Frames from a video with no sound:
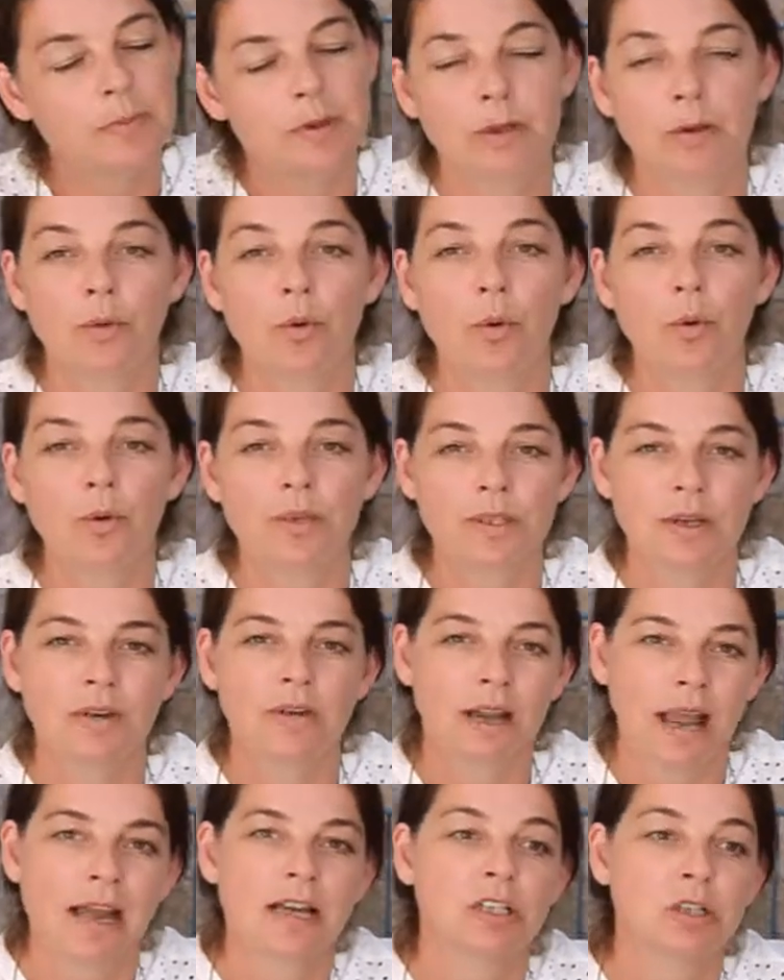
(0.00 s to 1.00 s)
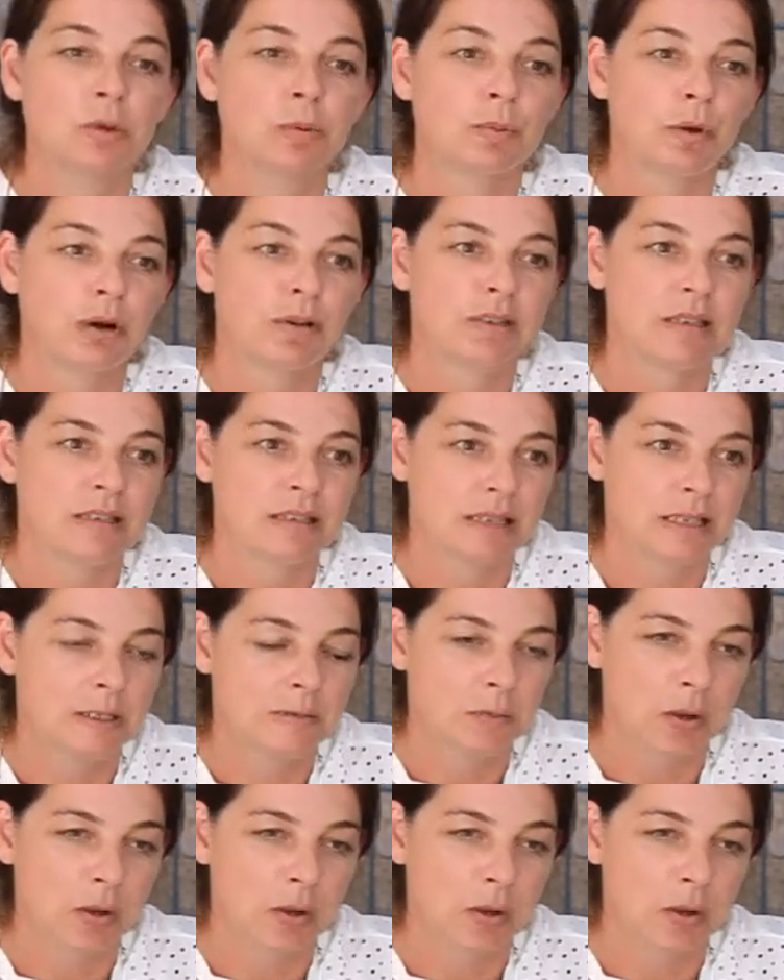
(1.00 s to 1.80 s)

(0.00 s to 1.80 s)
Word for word: but also national processes,